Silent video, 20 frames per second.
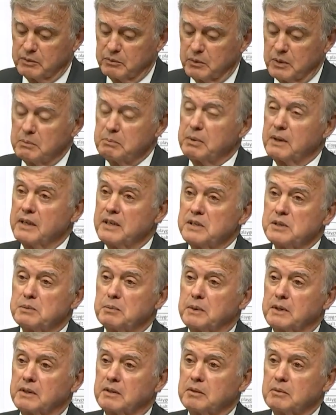and
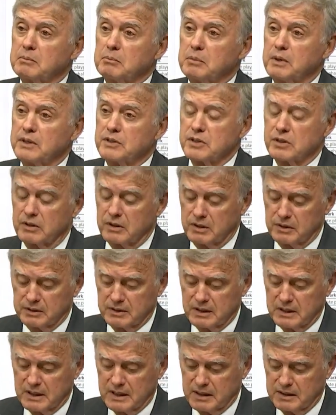replacement budget
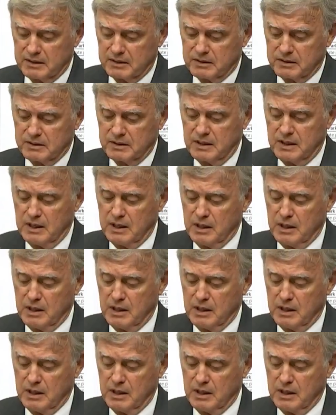altogether